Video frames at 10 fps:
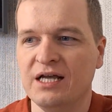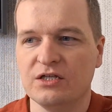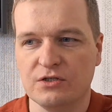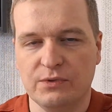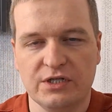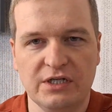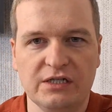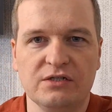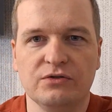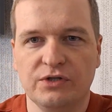So what you need
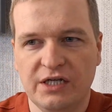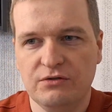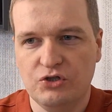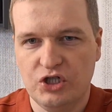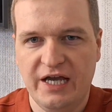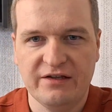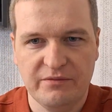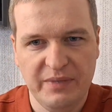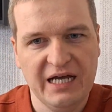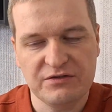to do, you need to check
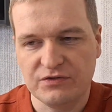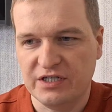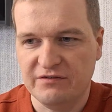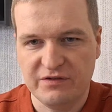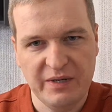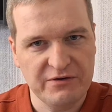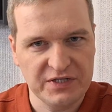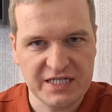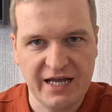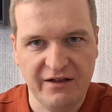the battery. If the battery
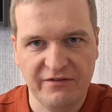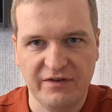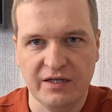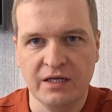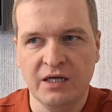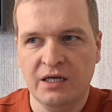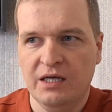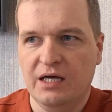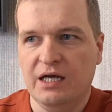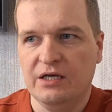is healthy,
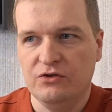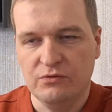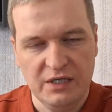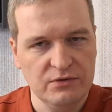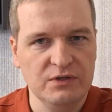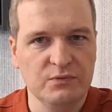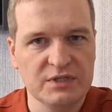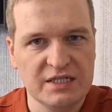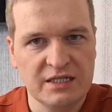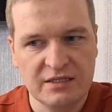you may do it
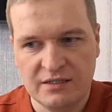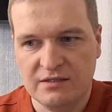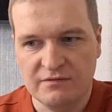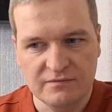with a